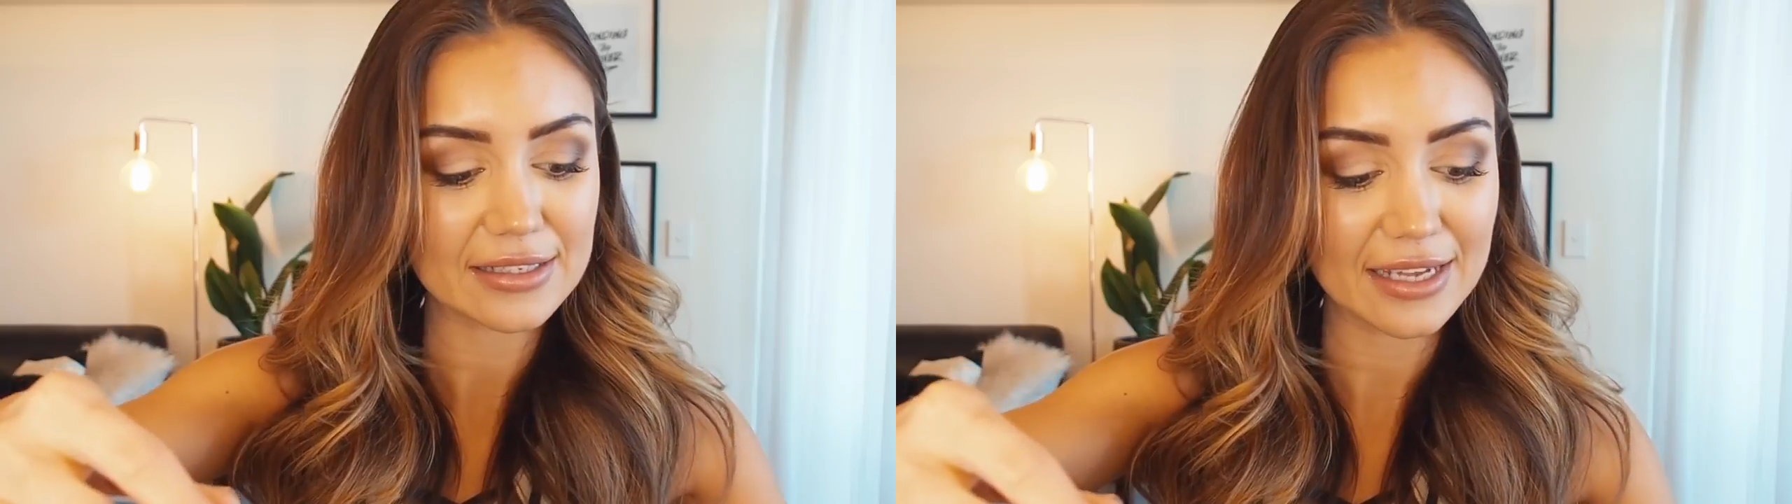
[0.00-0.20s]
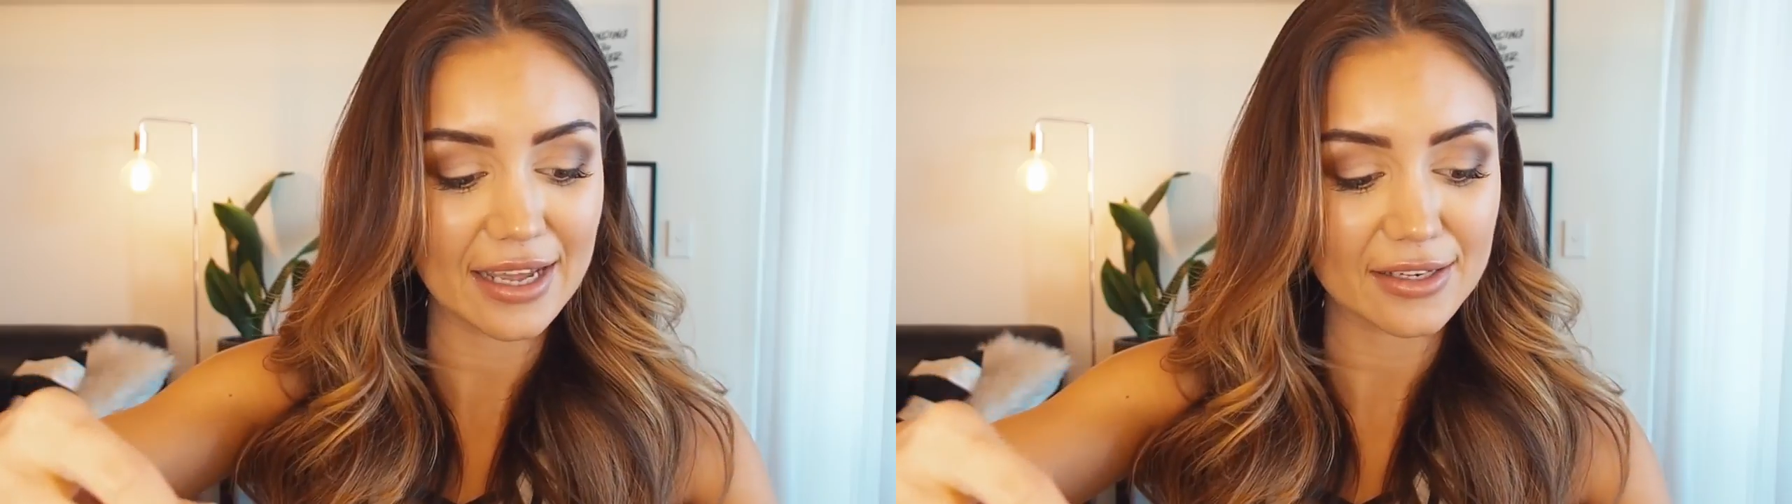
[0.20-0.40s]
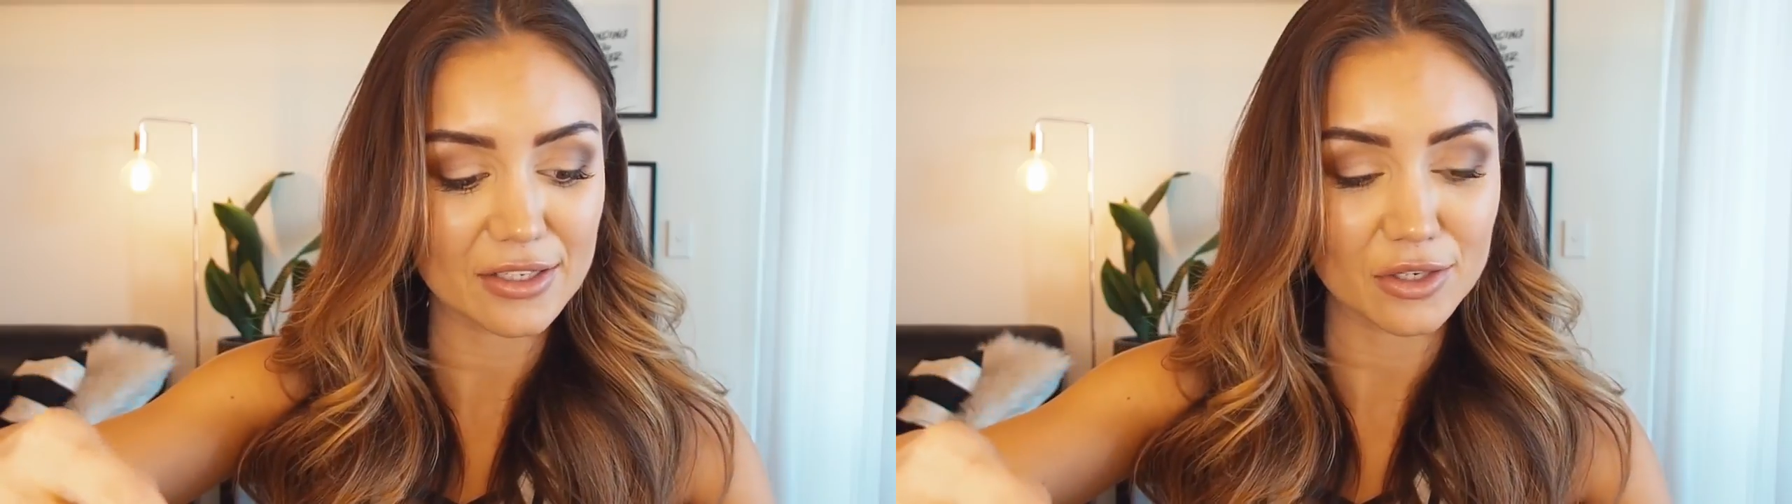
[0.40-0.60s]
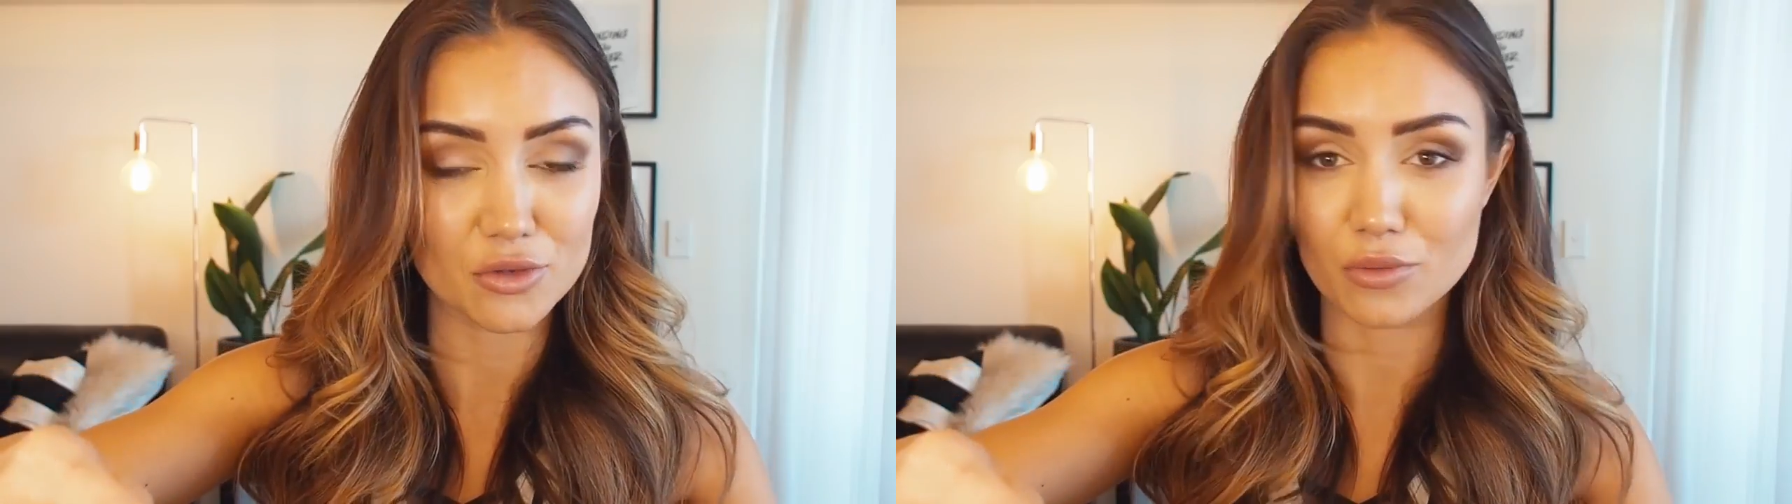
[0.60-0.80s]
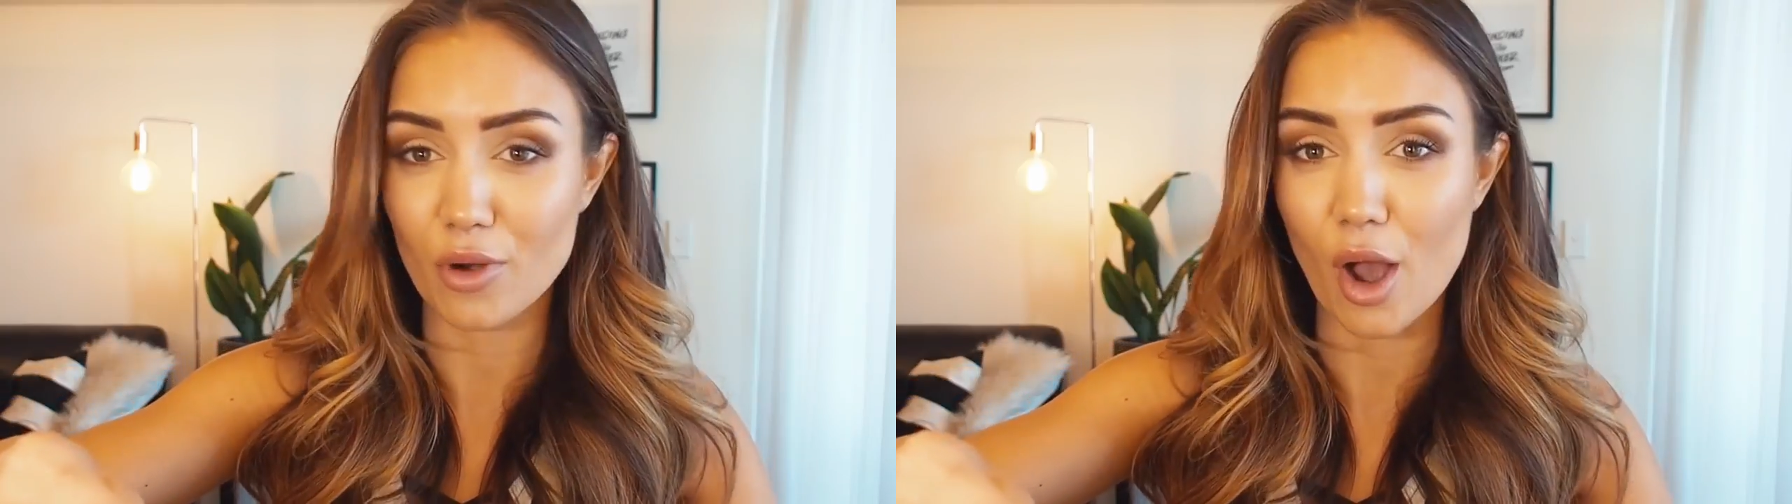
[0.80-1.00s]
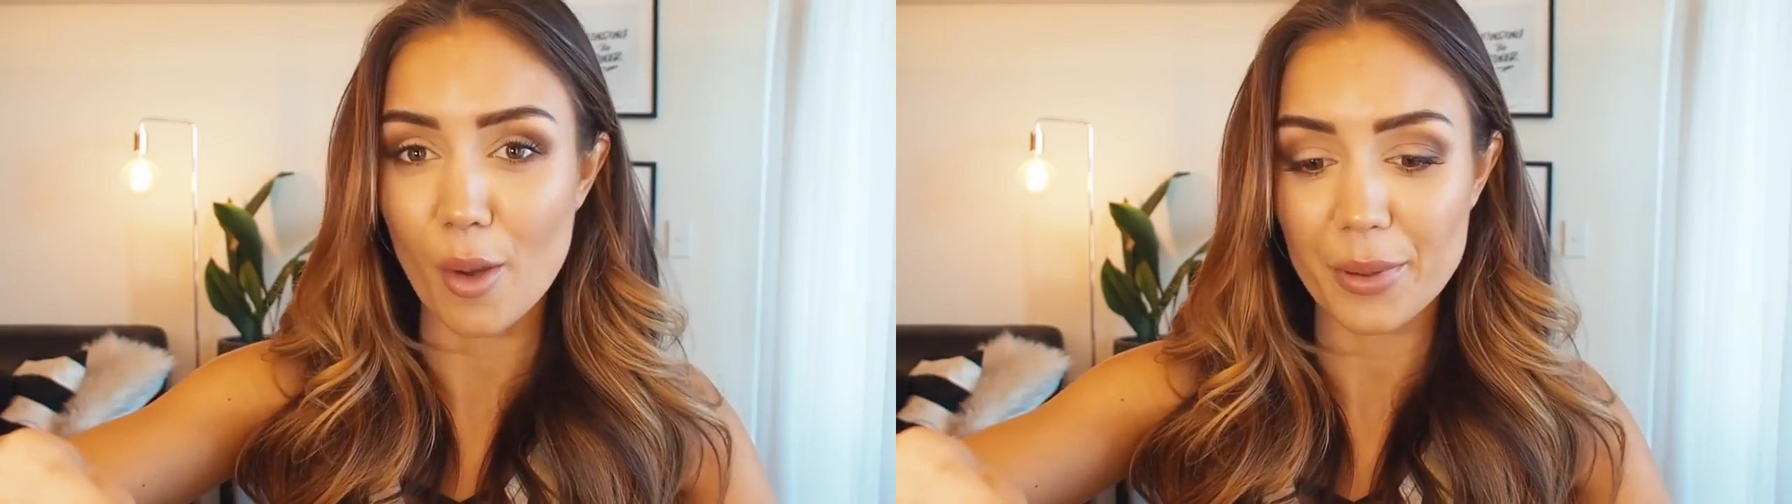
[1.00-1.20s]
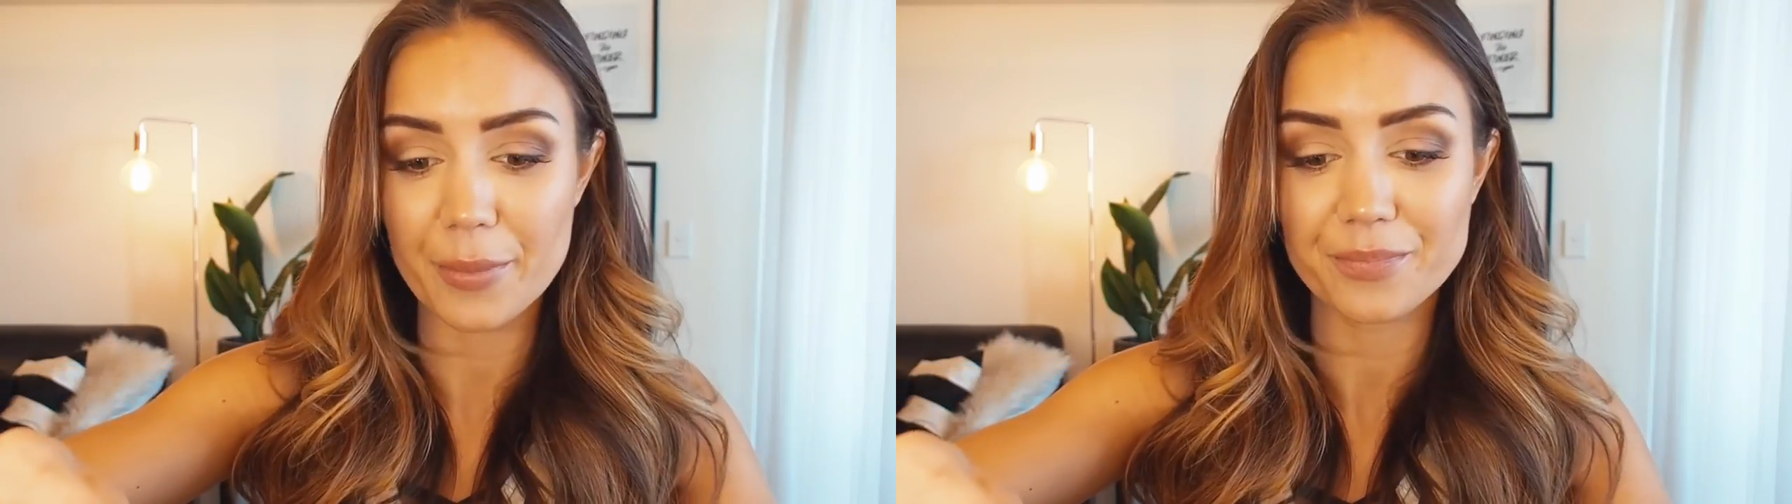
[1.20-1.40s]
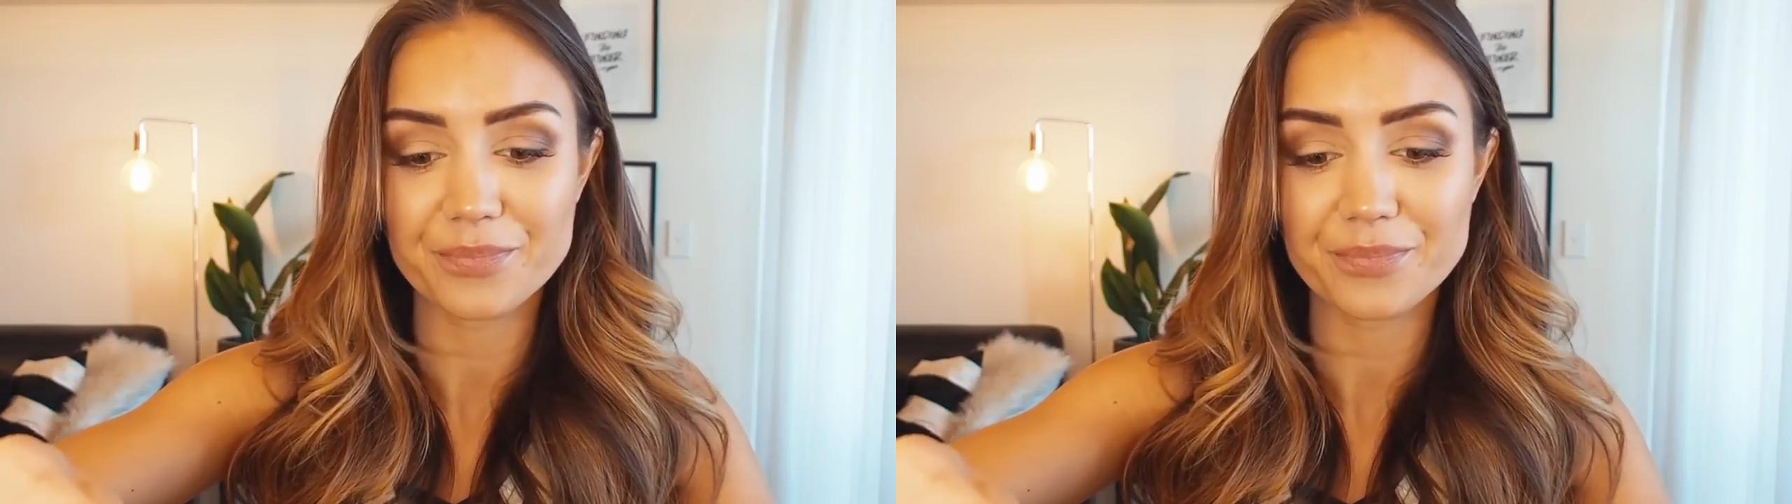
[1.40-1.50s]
tend to drop,